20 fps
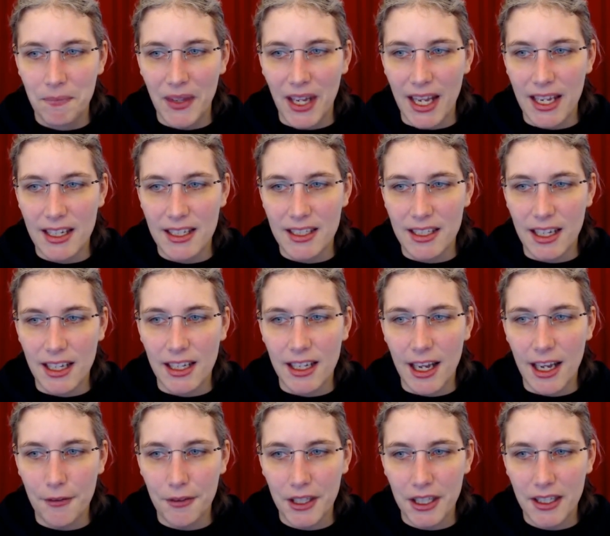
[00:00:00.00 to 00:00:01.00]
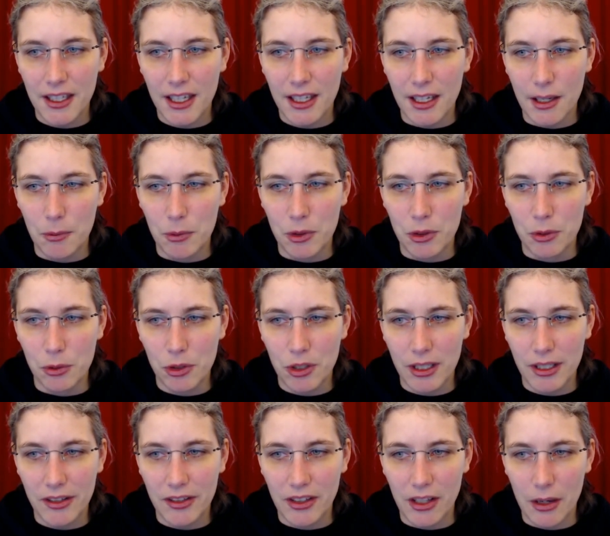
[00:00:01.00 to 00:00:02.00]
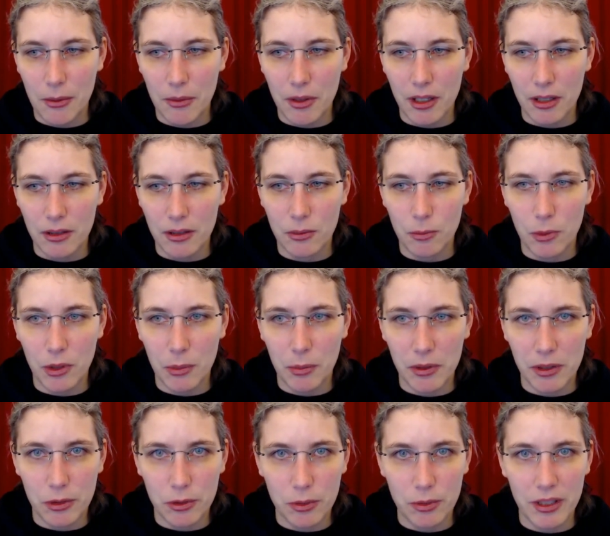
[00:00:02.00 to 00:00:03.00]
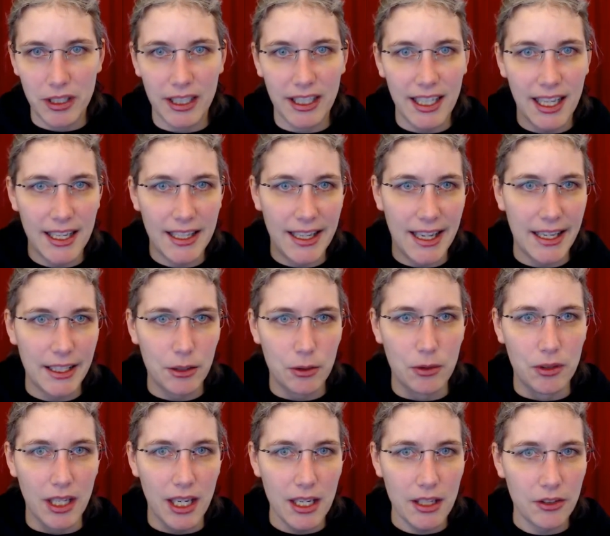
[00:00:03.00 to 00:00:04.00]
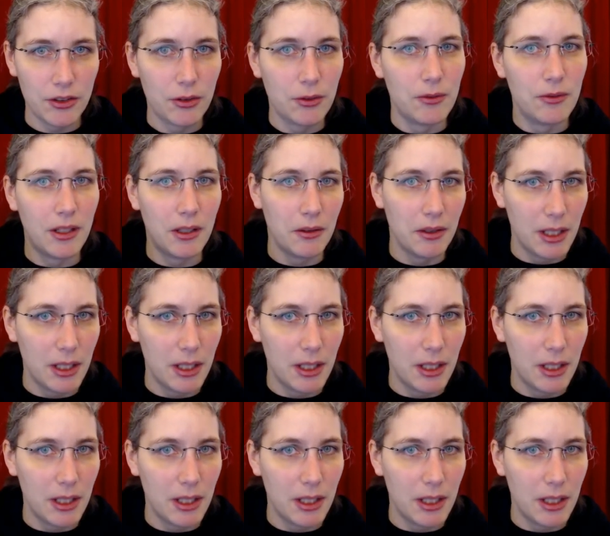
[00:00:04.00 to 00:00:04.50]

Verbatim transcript: And uh, after that, I would usually say we we'll, do it again like today, so very